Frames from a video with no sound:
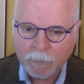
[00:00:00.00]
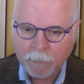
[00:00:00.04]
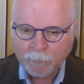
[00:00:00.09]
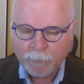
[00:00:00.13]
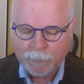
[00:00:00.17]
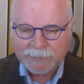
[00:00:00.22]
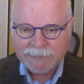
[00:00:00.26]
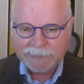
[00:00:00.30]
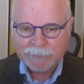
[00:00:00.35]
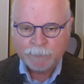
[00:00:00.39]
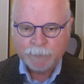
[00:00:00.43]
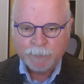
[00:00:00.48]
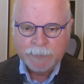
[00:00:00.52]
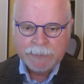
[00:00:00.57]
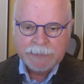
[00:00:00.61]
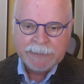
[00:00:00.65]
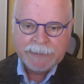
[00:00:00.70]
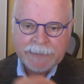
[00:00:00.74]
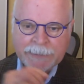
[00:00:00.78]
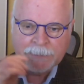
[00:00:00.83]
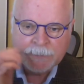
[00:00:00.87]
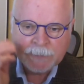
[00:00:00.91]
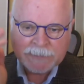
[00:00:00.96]
what's
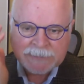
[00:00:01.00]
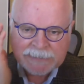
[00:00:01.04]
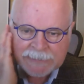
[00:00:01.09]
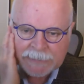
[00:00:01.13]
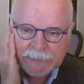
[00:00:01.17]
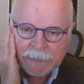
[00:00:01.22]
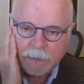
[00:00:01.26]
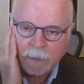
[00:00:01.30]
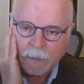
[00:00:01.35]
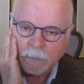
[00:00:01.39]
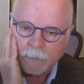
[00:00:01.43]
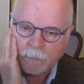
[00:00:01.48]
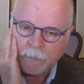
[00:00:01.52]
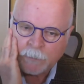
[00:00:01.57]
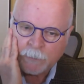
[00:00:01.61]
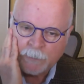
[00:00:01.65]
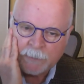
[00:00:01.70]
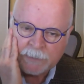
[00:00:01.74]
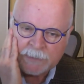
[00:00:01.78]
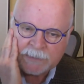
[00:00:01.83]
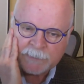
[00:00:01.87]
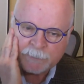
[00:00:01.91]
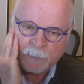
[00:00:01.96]
really interesting
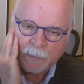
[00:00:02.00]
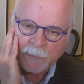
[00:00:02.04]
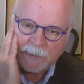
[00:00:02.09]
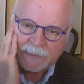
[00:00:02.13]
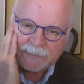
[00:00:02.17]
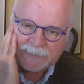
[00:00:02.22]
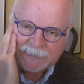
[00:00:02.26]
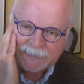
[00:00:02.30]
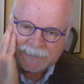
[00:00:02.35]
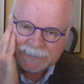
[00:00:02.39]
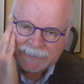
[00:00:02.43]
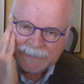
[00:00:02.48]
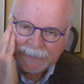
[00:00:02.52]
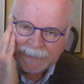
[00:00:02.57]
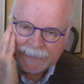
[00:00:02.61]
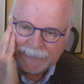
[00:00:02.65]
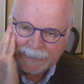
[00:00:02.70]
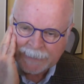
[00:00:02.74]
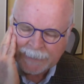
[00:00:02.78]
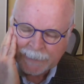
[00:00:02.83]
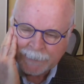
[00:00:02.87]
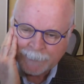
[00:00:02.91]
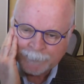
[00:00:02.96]
through this process,
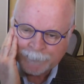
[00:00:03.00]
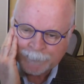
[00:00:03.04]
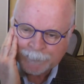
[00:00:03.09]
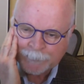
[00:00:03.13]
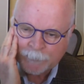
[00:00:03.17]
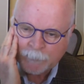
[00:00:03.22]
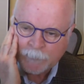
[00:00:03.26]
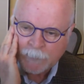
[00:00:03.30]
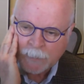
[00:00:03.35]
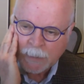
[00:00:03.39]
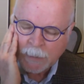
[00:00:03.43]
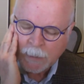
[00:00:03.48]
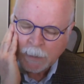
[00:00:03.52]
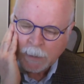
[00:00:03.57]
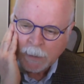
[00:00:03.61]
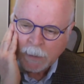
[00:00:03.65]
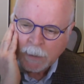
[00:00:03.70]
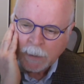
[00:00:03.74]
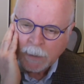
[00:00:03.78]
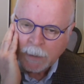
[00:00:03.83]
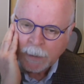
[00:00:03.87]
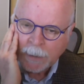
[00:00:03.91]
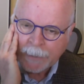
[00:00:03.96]
Nadine,
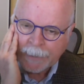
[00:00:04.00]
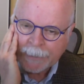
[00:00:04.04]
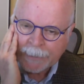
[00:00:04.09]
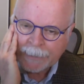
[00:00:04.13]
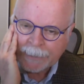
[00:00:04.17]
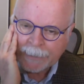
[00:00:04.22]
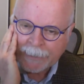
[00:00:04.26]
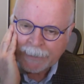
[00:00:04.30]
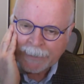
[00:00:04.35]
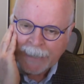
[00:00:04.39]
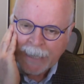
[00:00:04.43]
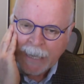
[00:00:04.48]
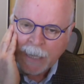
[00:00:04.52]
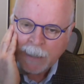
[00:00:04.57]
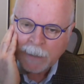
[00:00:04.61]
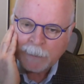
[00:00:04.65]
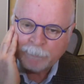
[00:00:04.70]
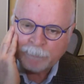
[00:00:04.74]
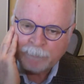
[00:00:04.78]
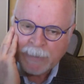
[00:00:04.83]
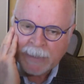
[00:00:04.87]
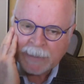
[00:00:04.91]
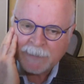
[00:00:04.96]
yeah,
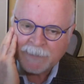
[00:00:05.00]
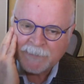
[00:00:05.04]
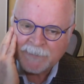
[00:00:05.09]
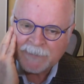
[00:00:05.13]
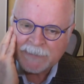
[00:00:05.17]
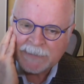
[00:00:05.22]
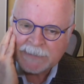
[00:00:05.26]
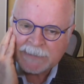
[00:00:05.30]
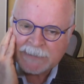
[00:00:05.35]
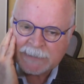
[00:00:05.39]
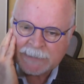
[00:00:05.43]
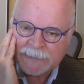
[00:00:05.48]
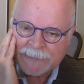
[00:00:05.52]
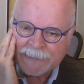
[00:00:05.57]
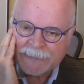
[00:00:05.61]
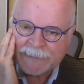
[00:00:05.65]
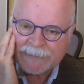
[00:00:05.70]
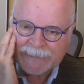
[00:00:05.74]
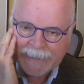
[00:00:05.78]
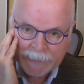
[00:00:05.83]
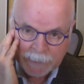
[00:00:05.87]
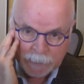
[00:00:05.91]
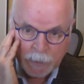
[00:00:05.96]
it benefits the
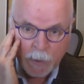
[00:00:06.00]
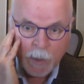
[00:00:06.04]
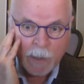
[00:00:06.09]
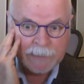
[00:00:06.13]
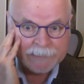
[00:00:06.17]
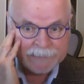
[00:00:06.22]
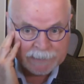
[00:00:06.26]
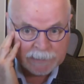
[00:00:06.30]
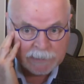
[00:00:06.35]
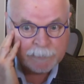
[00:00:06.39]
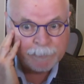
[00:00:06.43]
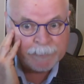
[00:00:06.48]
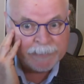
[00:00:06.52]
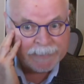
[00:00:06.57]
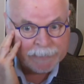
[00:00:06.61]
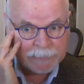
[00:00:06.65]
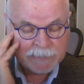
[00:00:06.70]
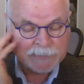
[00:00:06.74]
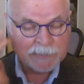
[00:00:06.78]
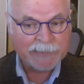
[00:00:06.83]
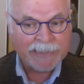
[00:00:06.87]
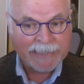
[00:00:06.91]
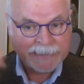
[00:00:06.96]
technologists
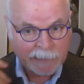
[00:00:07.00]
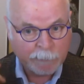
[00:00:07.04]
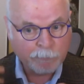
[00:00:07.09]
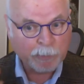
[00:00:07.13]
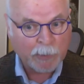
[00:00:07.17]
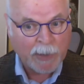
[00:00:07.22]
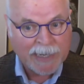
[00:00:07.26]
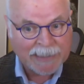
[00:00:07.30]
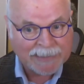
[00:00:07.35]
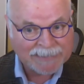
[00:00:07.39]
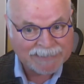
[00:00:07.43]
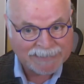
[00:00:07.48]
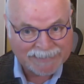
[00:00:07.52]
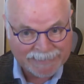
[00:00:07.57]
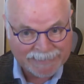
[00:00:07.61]
because they're getting practice